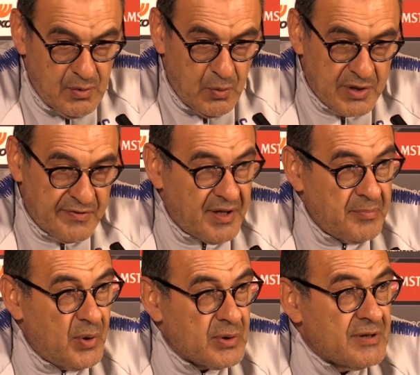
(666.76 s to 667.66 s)
was very
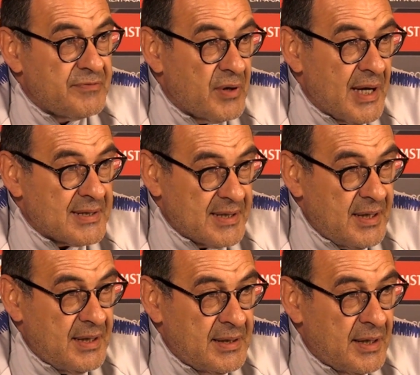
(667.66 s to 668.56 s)
important for us in,
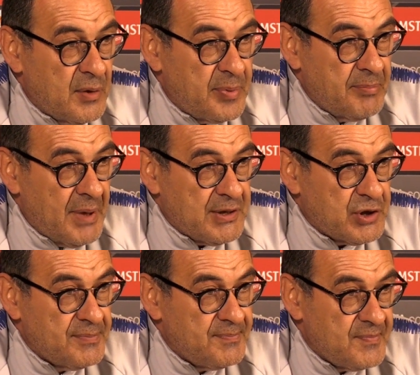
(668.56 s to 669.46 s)
in an open
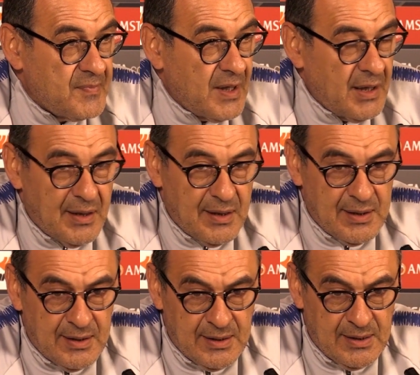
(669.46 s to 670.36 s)
match,
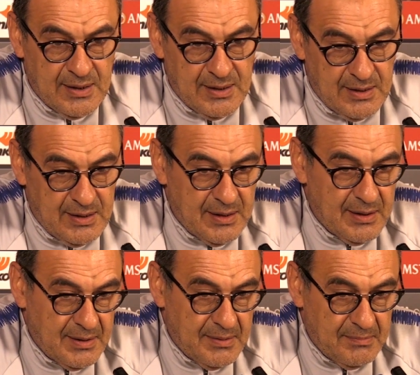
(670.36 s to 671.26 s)
uh,
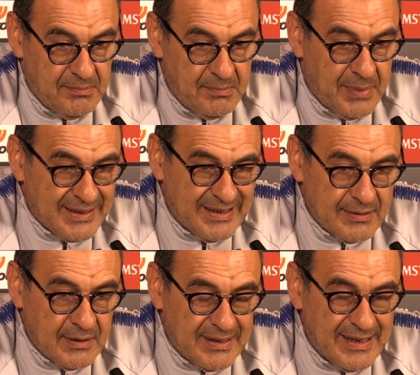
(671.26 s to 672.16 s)
but uh,
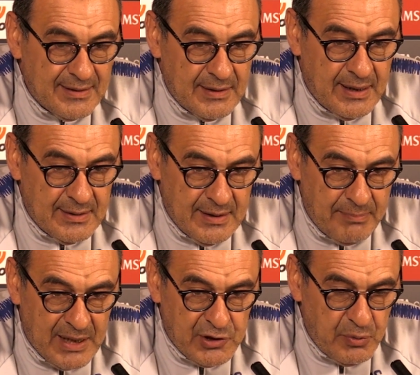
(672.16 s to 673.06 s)
the, the, the
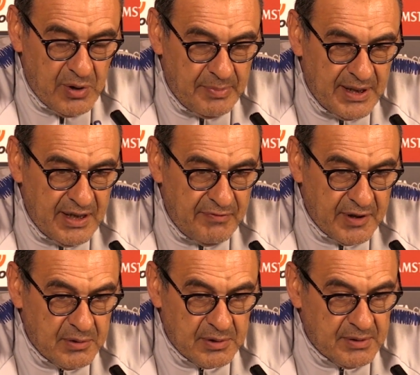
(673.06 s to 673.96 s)
match will be
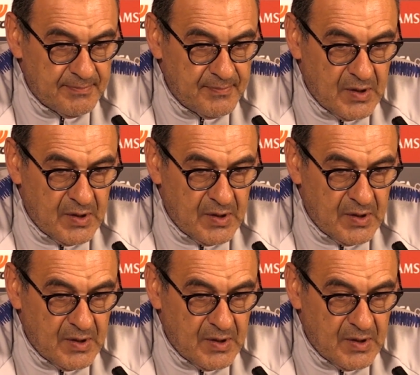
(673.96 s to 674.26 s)
difficult.